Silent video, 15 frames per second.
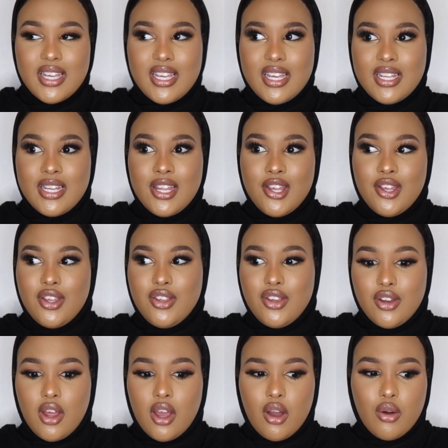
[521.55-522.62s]
And
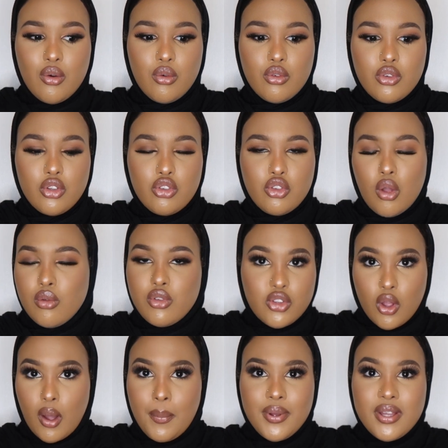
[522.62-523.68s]
you know, don't
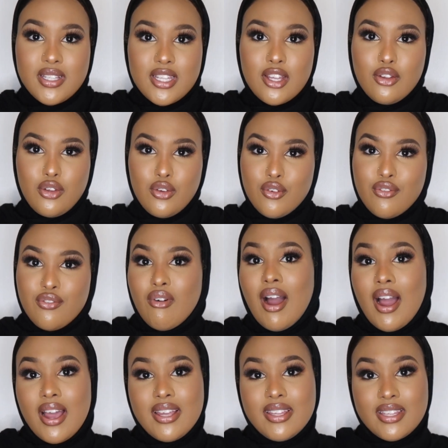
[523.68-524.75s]
stop until you
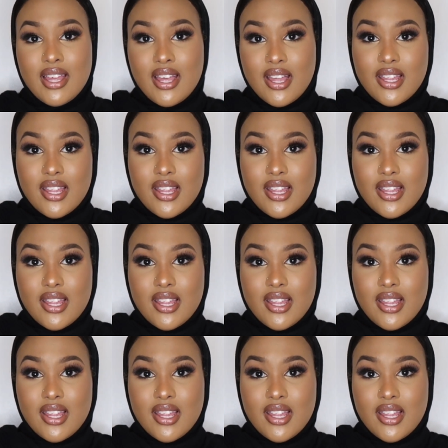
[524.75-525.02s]
find